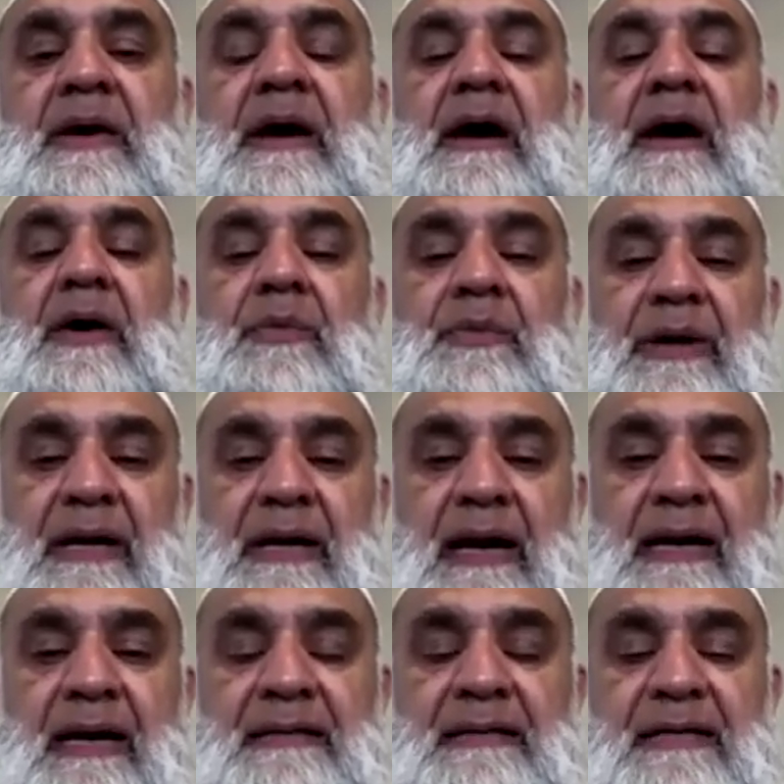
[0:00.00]
Uh, we
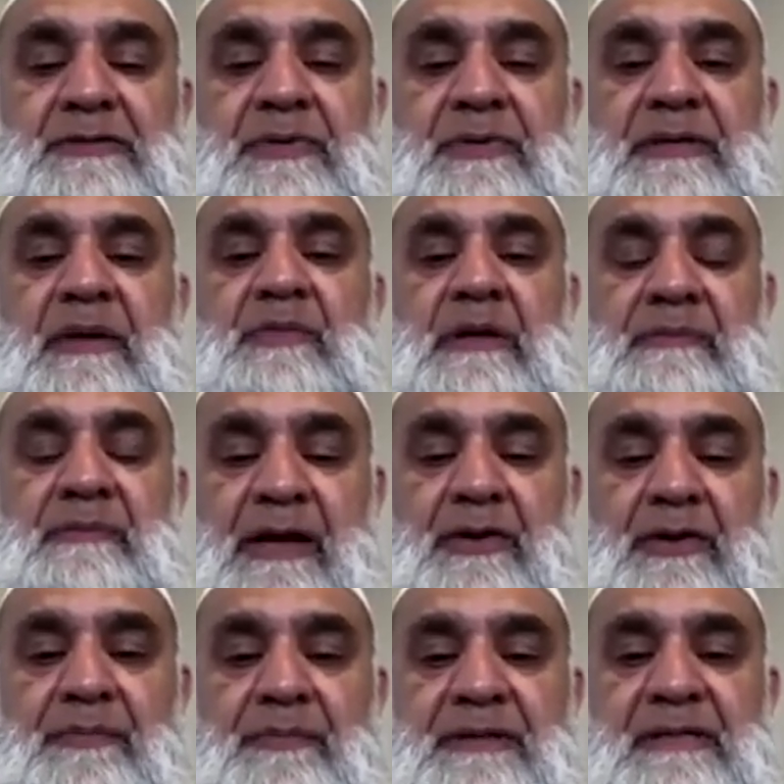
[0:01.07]
are in touch with them. We'll make
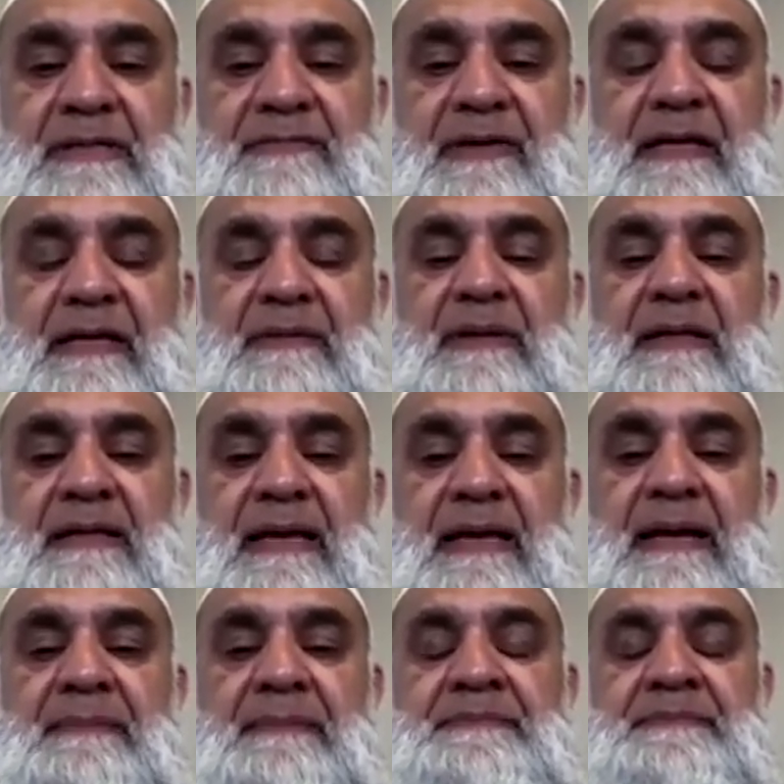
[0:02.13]
copies available
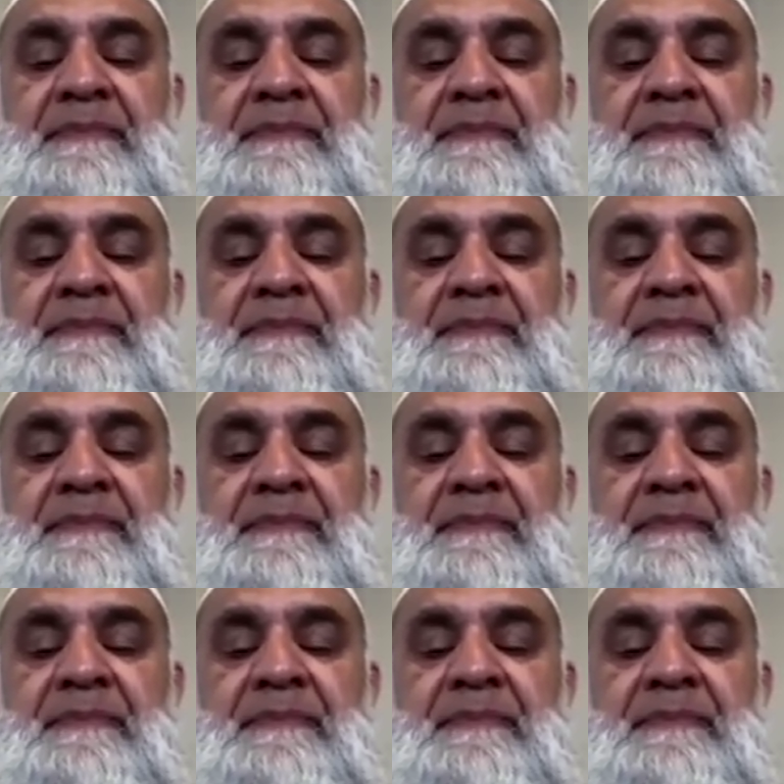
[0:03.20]
there.